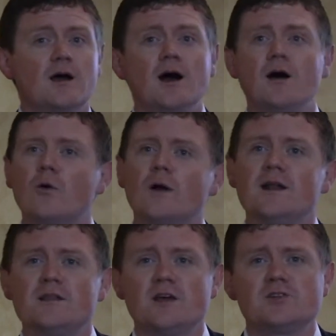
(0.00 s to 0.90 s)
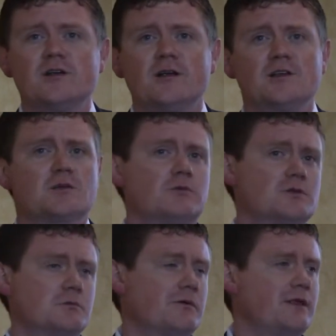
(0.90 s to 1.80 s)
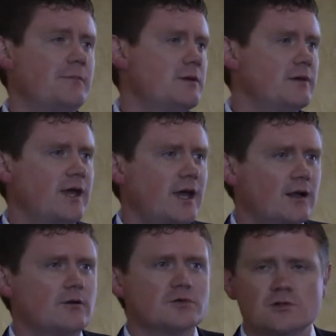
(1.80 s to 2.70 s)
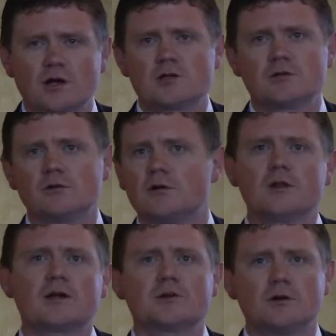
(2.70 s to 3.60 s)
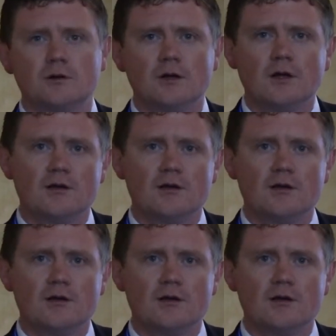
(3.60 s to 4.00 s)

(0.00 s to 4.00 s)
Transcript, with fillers: or any of the engineering disciplines, whether that be mechanical, structural, electrical,